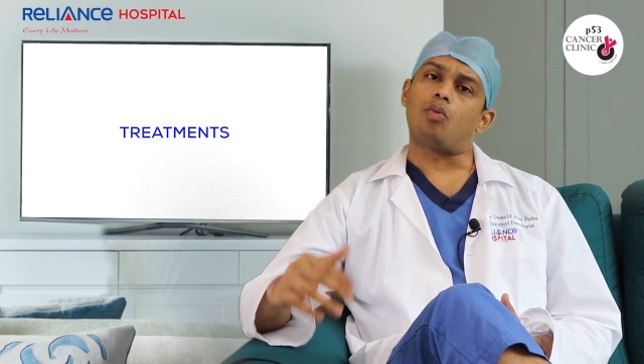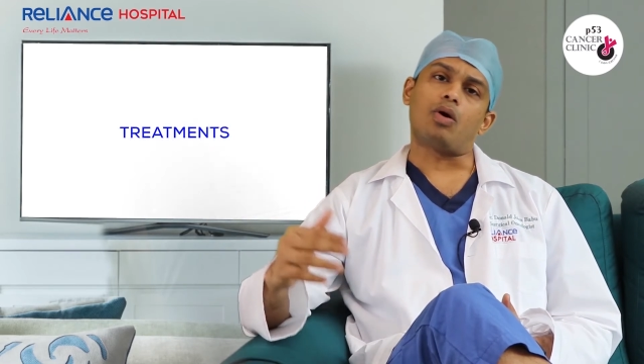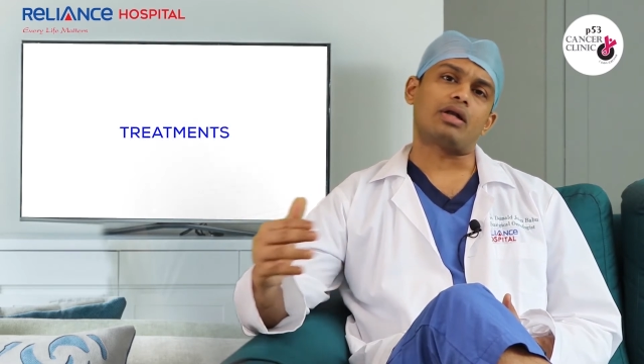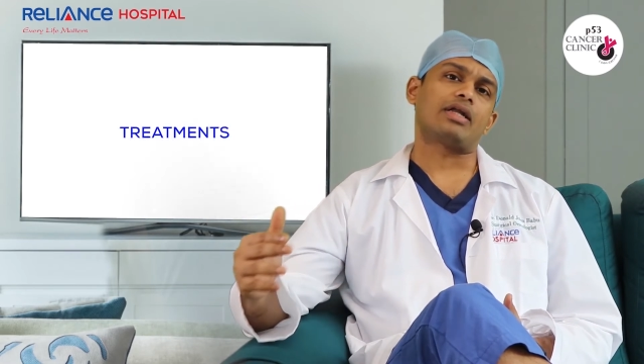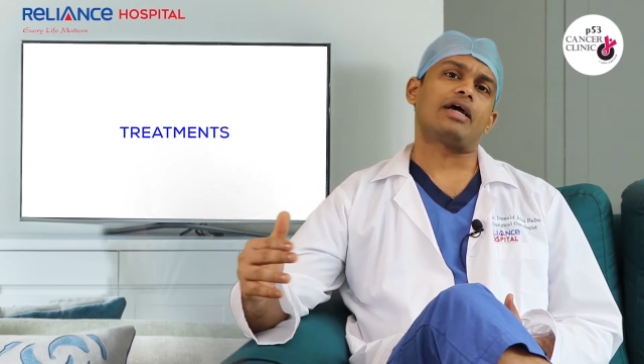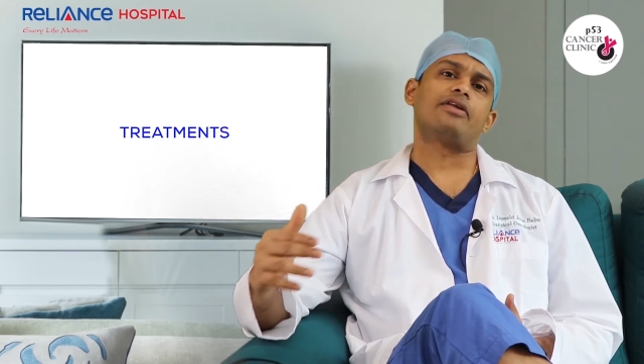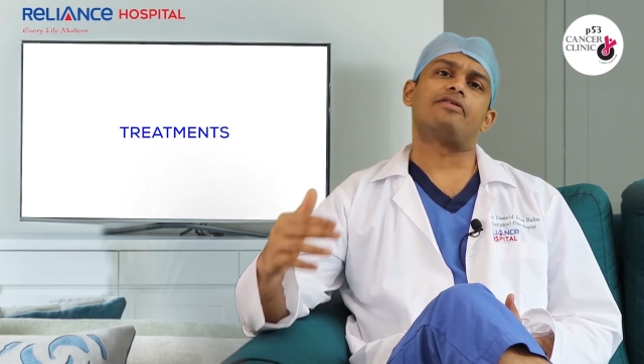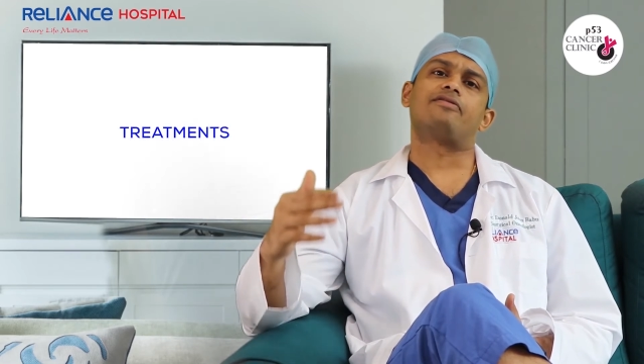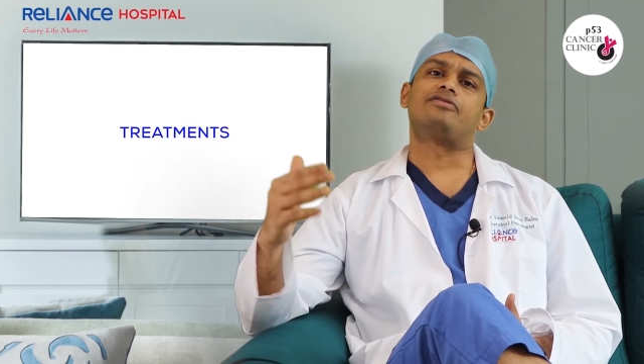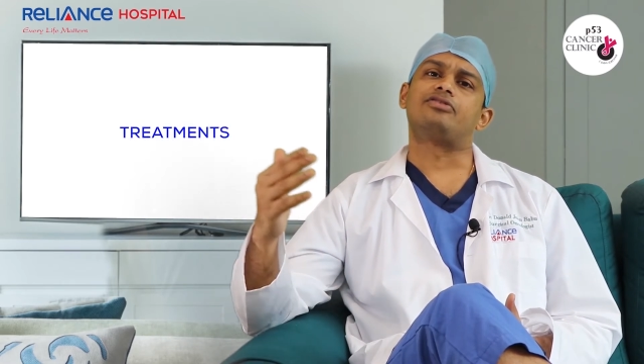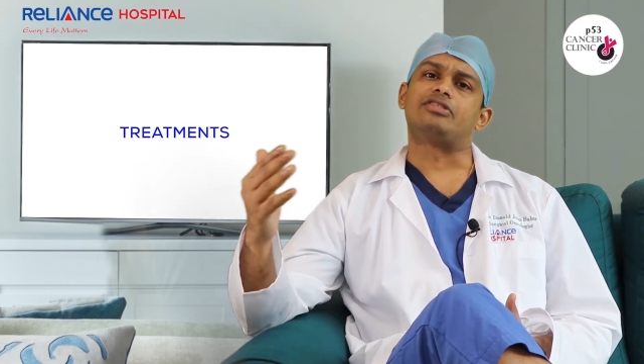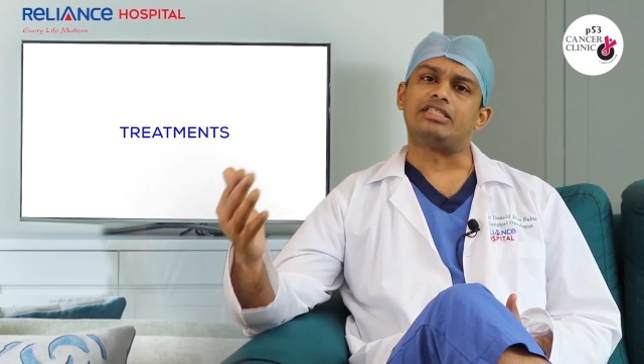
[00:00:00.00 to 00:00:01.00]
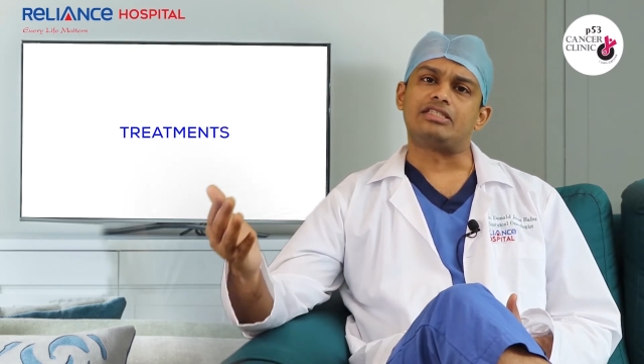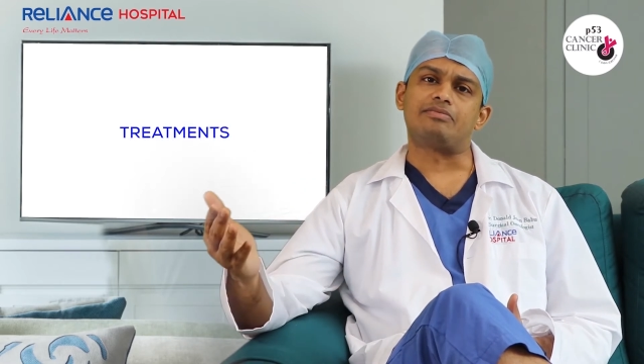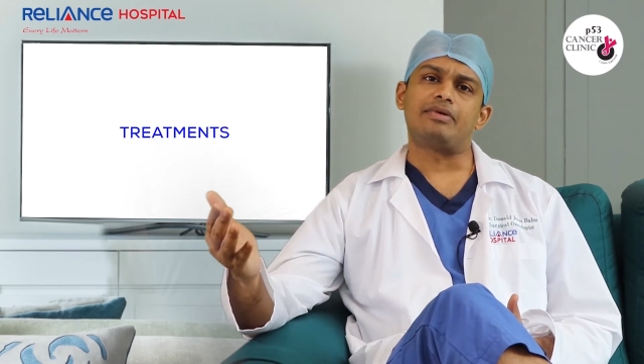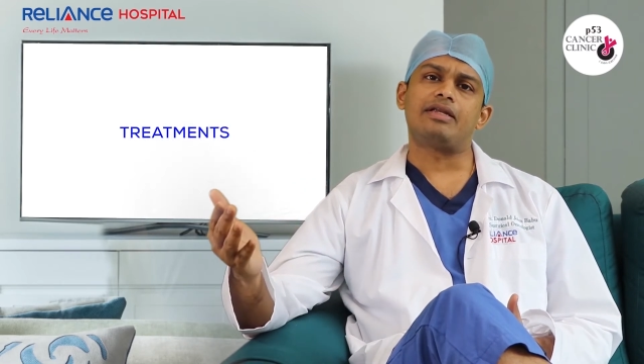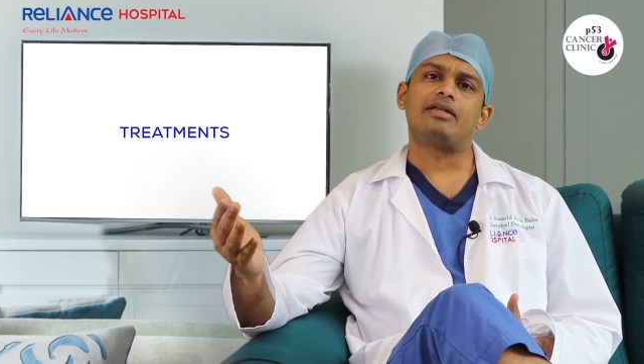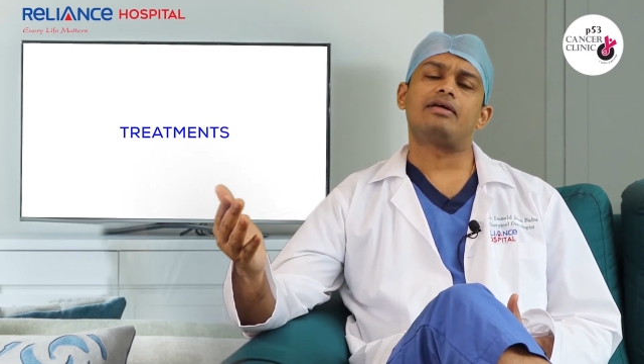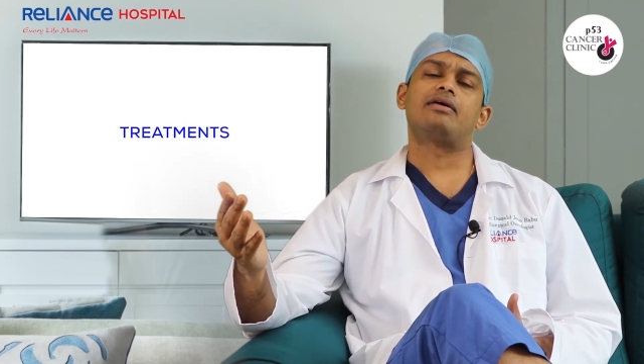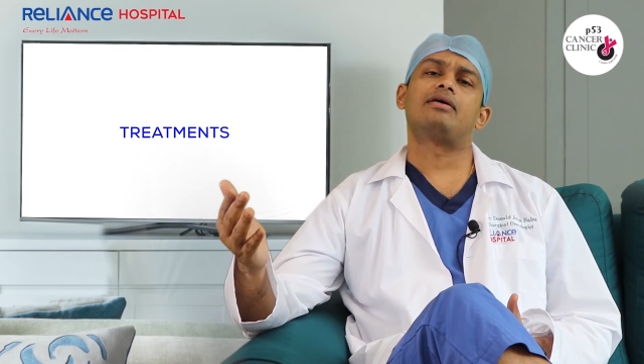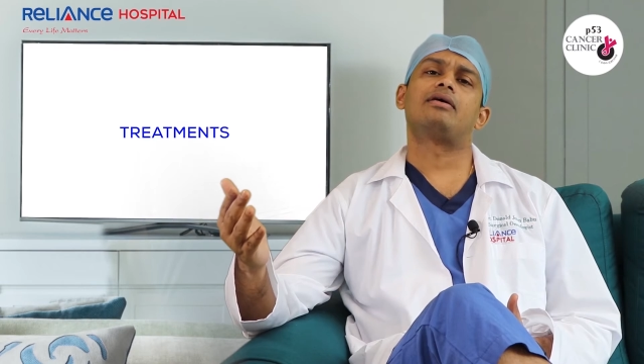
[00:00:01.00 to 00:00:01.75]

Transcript: what kind of treatment